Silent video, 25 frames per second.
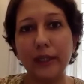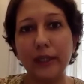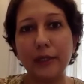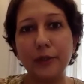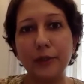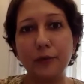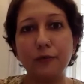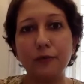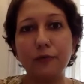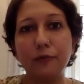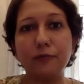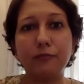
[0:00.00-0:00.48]
and
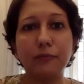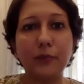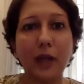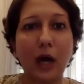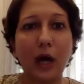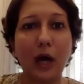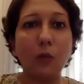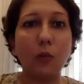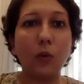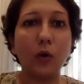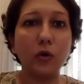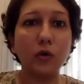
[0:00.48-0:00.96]
you
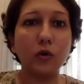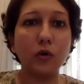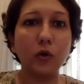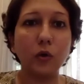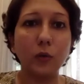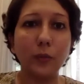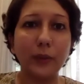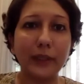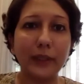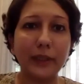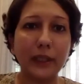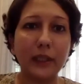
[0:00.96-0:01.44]
now want to
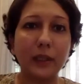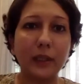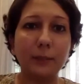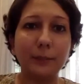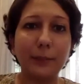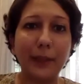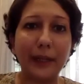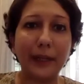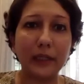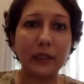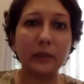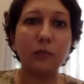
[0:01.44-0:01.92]
do it in a
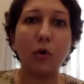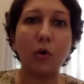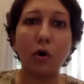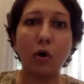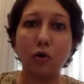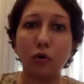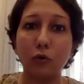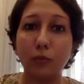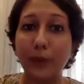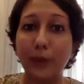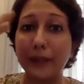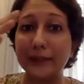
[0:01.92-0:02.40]
better, more
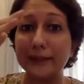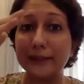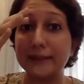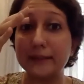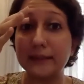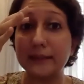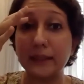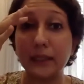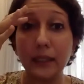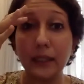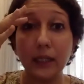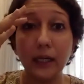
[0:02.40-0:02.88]
robust